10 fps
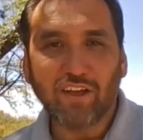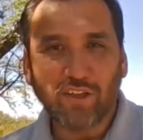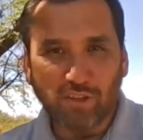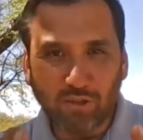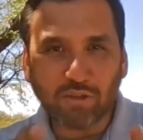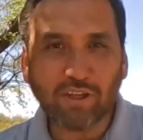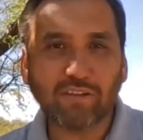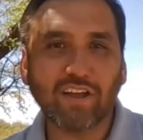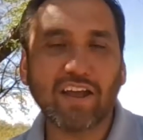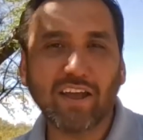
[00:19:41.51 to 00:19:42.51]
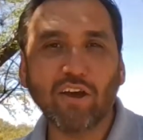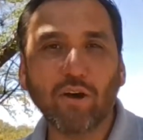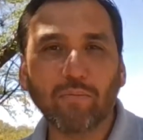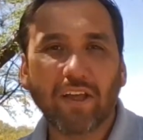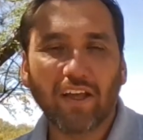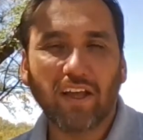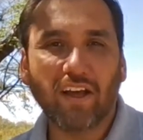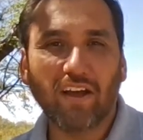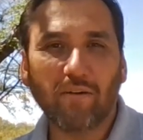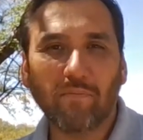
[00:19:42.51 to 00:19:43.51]
You can uh, help
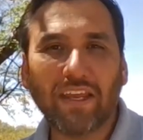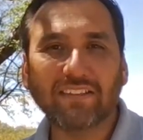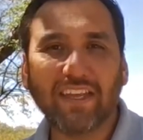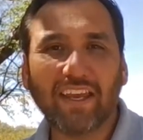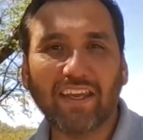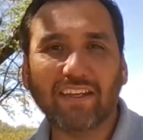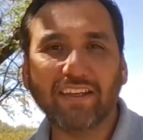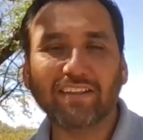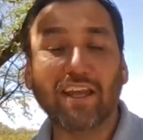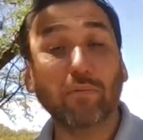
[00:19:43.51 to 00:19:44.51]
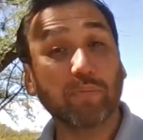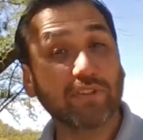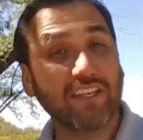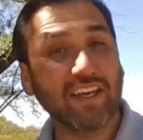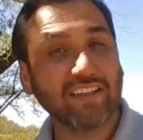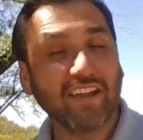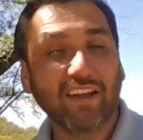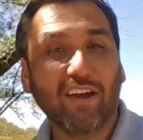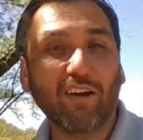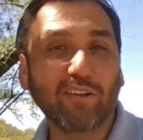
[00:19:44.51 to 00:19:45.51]
uh, maintain and help protect
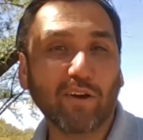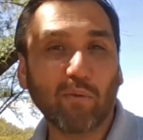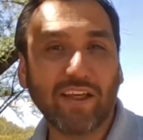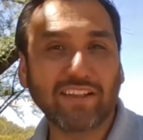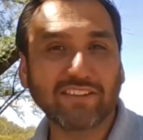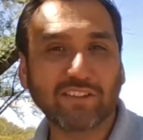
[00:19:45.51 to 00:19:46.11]
all our wetlands.